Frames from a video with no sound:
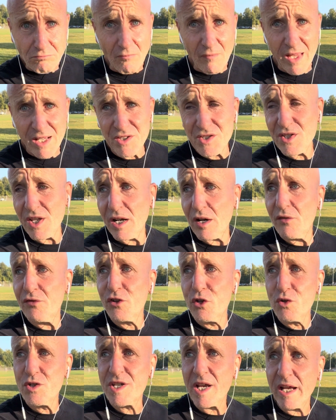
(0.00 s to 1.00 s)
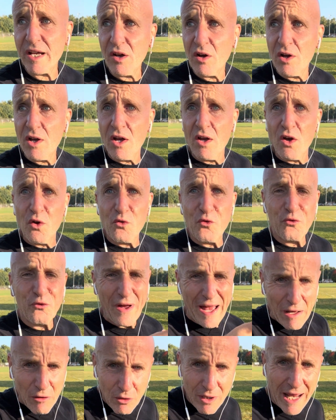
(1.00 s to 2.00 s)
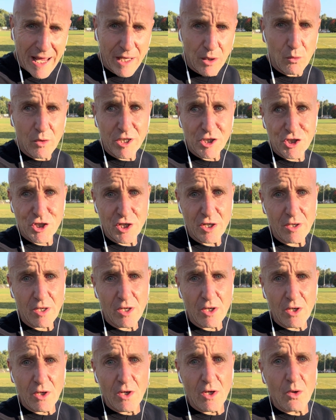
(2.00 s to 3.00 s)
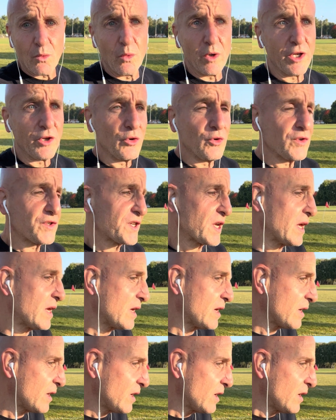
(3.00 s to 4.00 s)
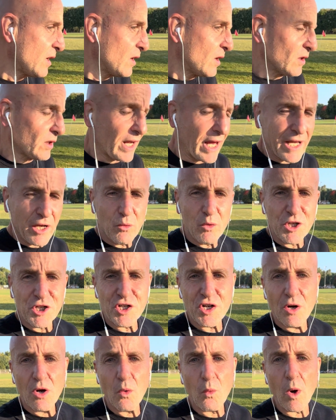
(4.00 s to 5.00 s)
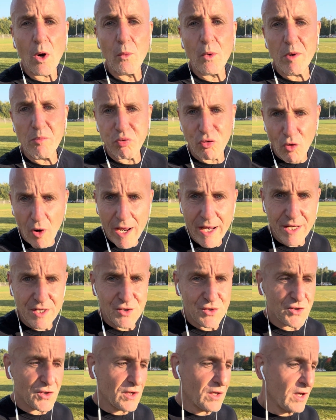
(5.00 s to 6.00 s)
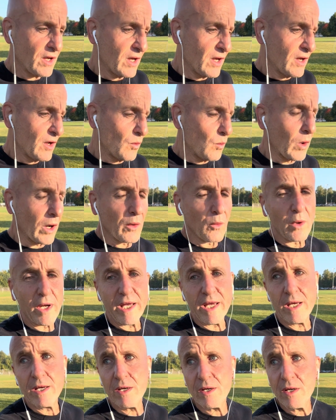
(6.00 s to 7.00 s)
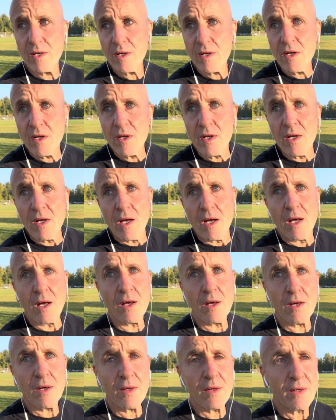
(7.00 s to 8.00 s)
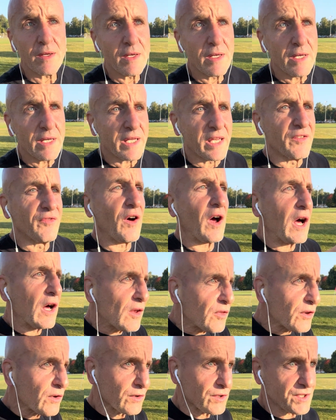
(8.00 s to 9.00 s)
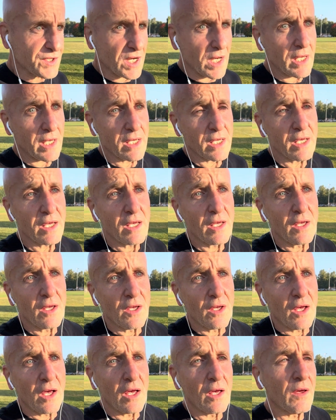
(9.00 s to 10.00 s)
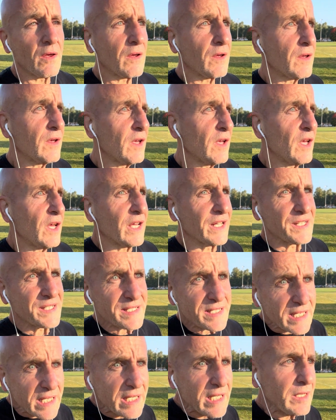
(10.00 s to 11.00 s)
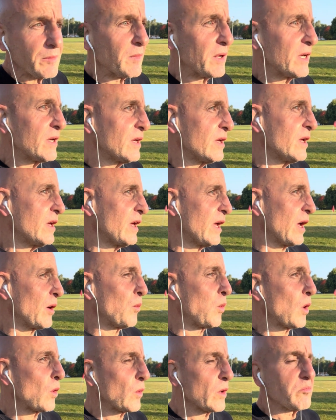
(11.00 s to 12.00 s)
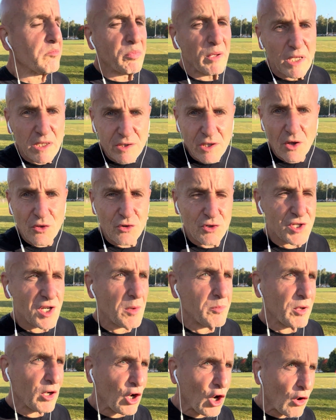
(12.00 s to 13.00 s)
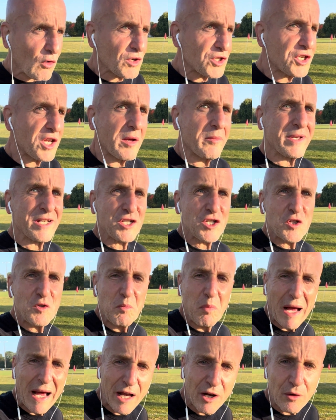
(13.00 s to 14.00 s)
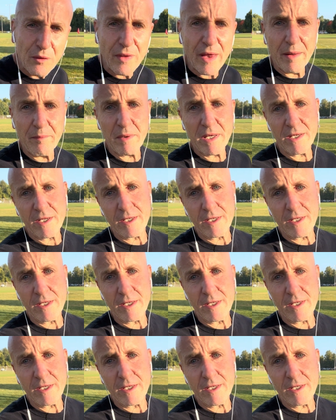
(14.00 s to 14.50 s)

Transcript: instead of using foul language, we use language where we praise, where we give others esteem, and where we build others up, encourage them, inspire them.